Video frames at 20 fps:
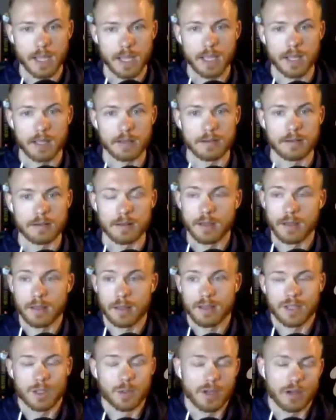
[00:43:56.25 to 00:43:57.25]
And
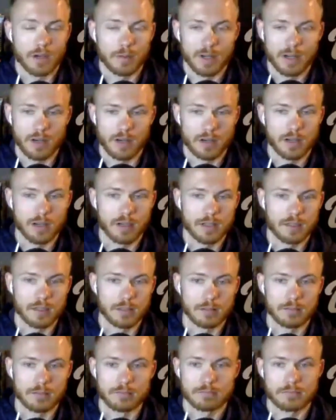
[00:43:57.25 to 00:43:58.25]
you hear about it
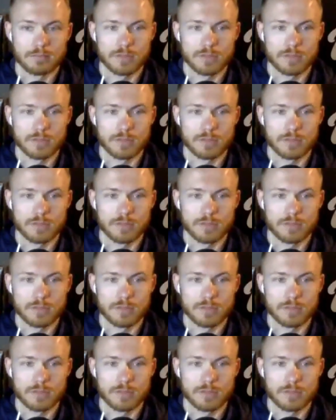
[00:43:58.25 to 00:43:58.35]
on